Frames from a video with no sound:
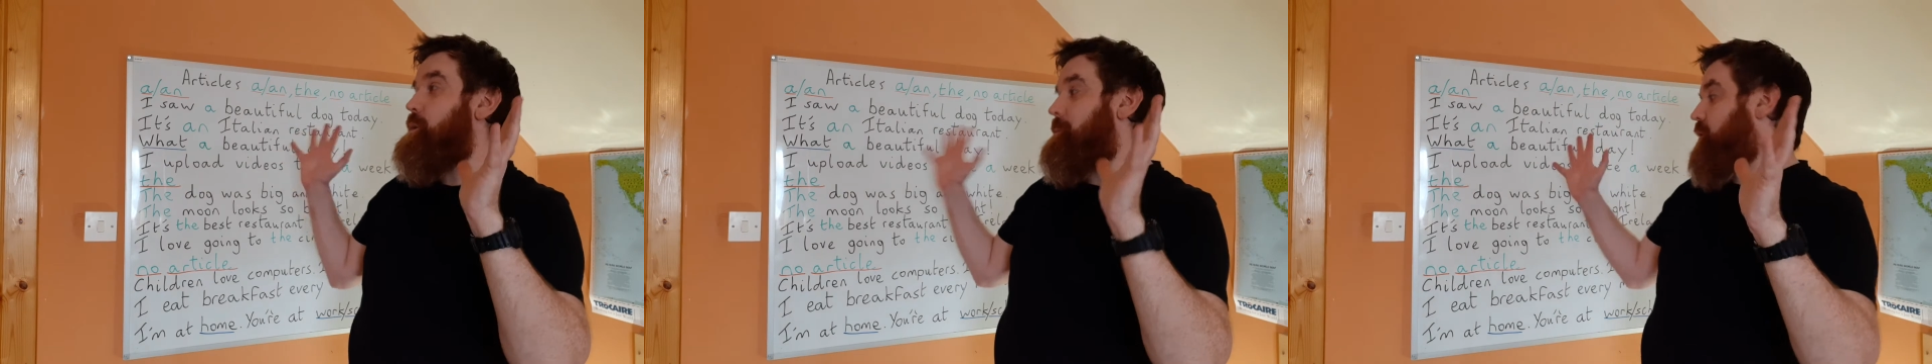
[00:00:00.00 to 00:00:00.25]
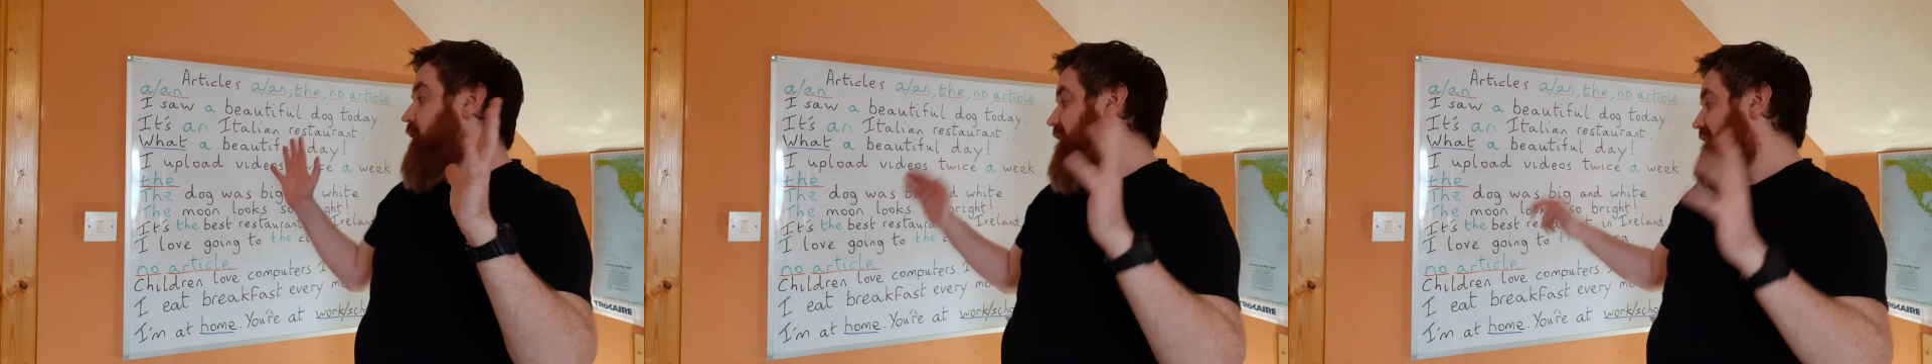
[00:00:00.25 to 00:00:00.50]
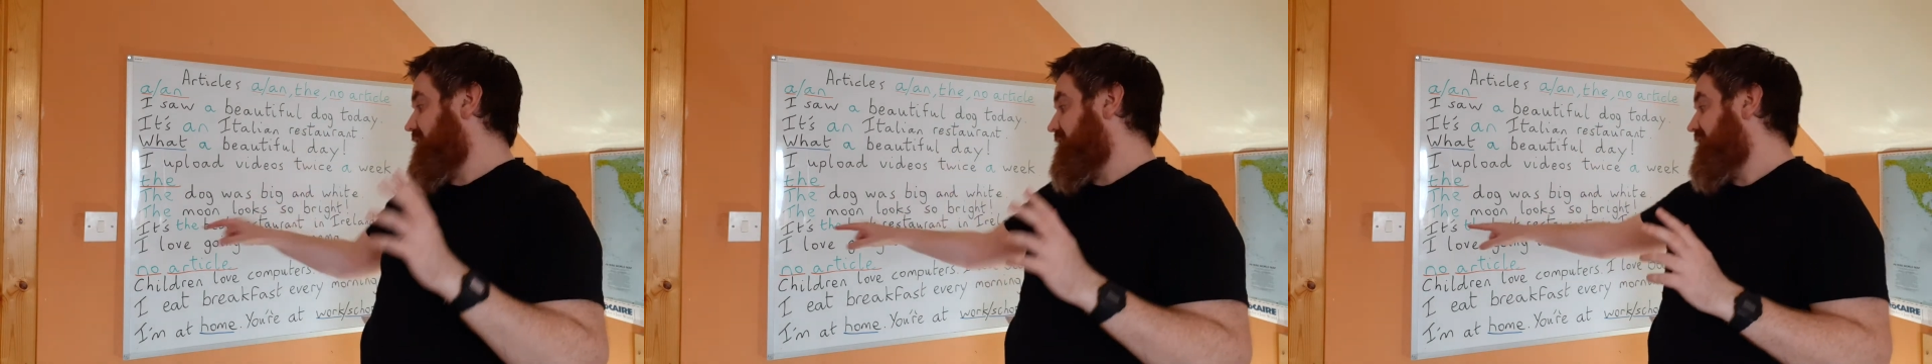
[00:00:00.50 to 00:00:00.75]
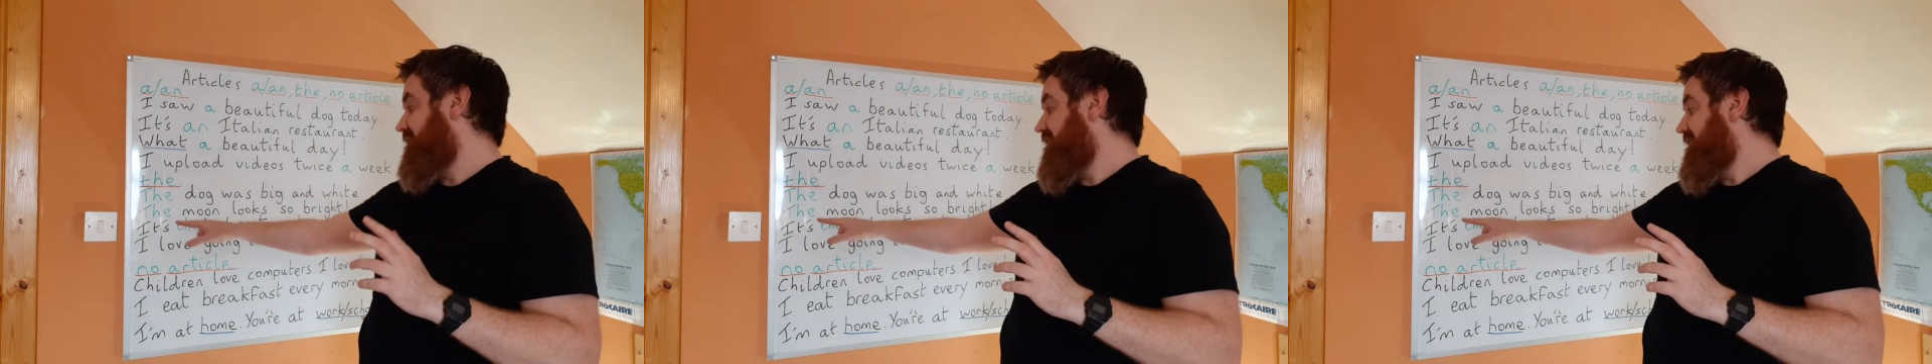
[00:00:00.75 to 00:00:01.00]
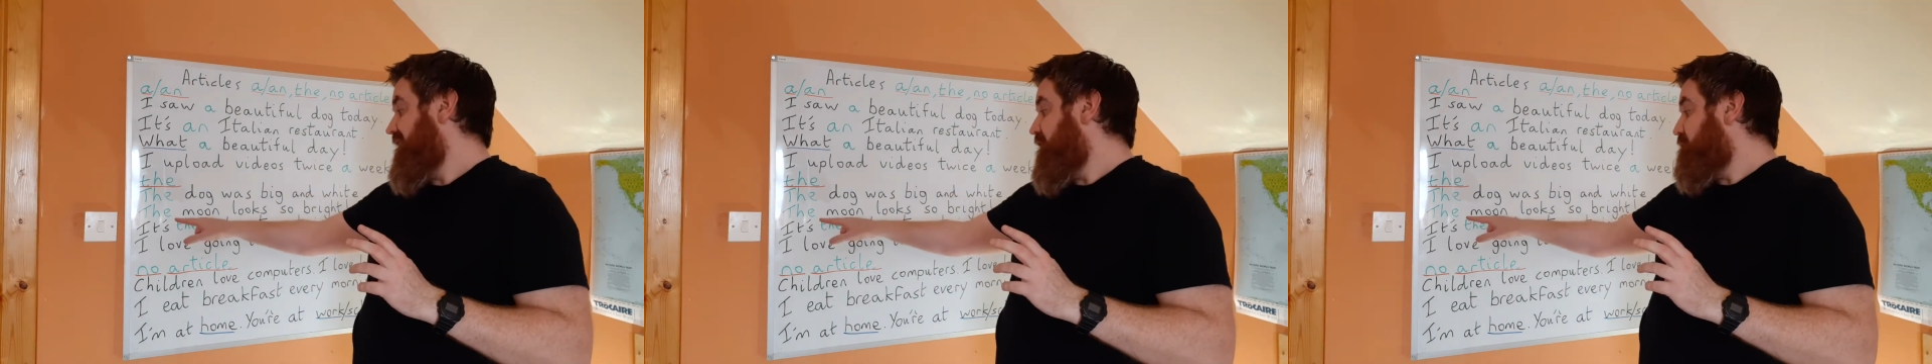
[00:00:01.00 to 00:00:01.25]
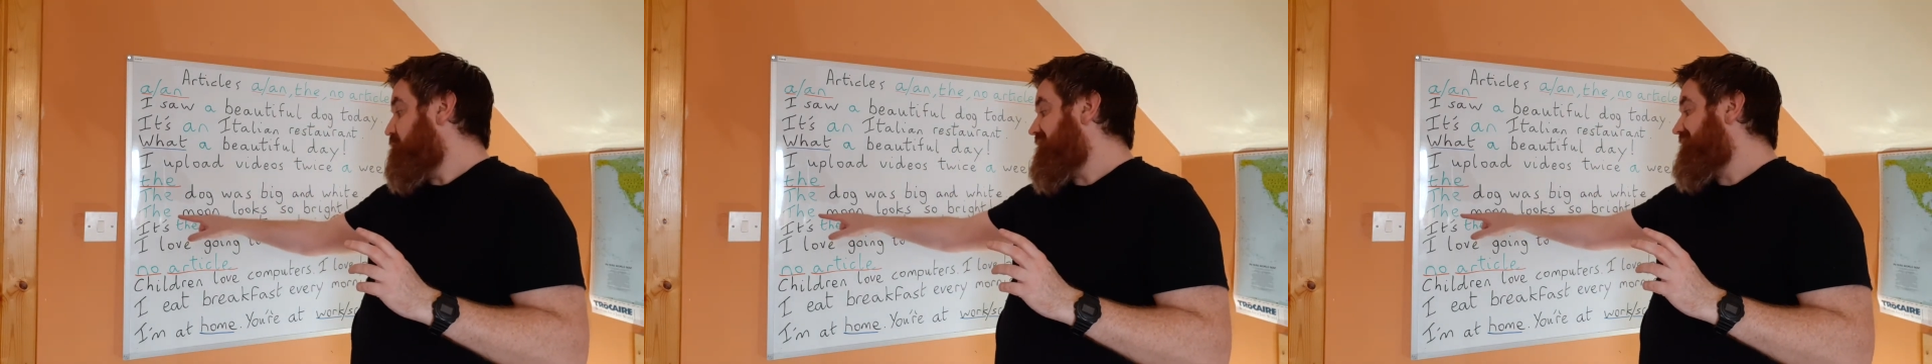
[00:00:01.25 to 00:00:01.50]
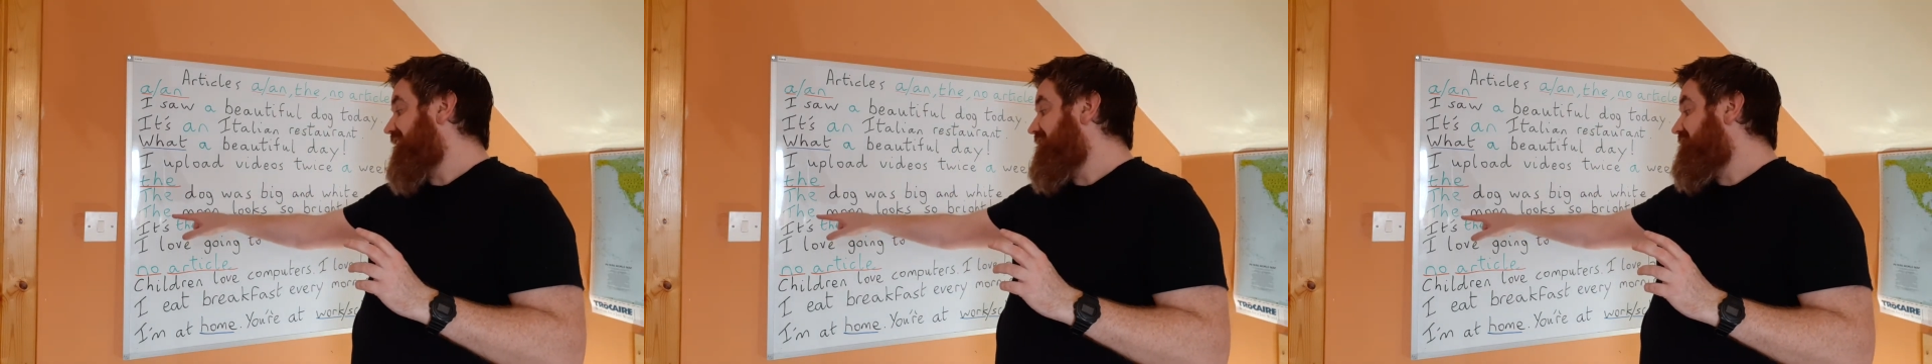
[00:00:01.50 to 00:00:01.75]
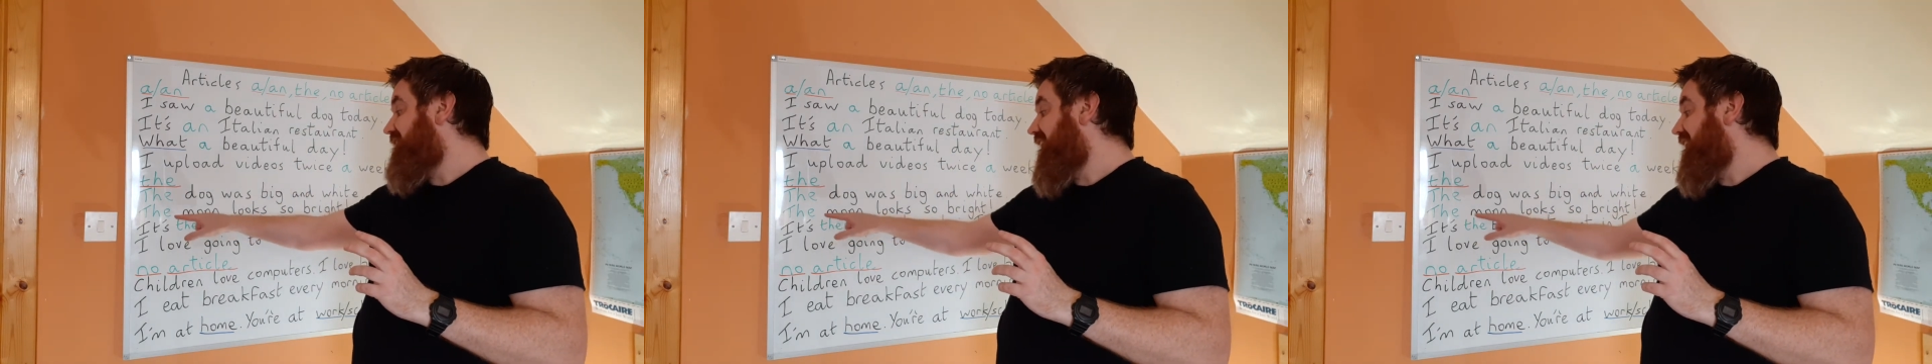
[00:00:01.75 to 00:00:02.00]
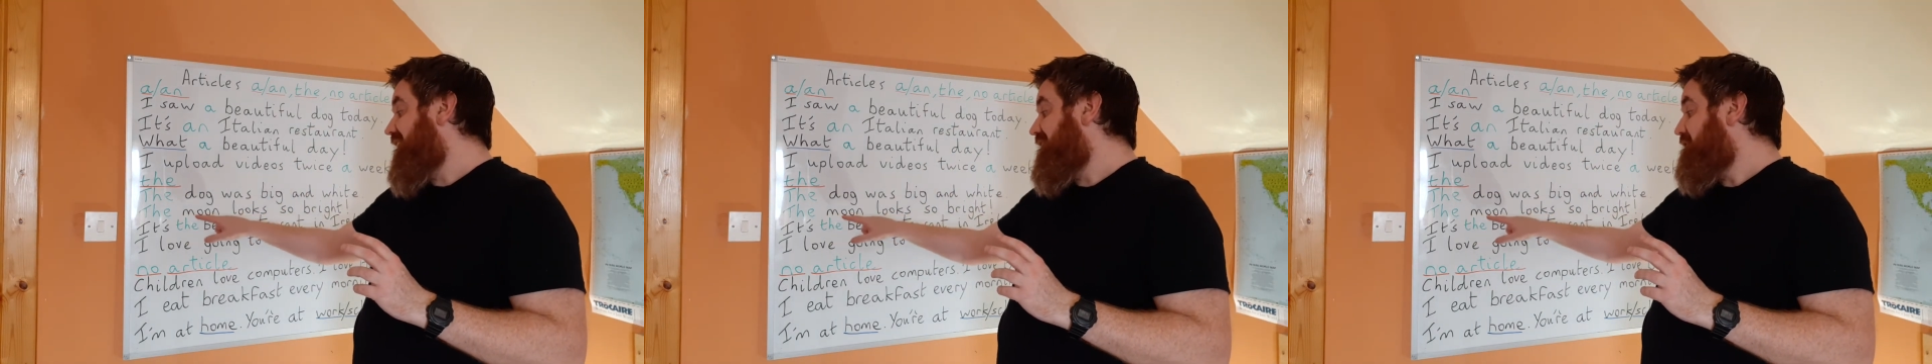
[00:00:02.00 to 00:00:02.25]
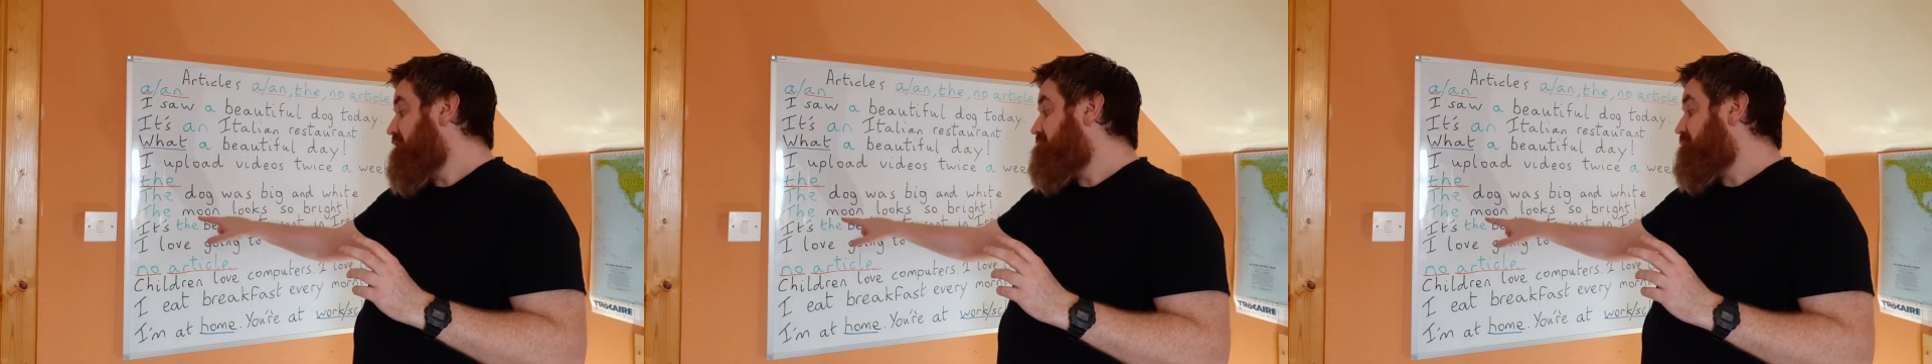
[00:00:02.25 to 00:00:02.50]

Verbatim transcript: bright. We say there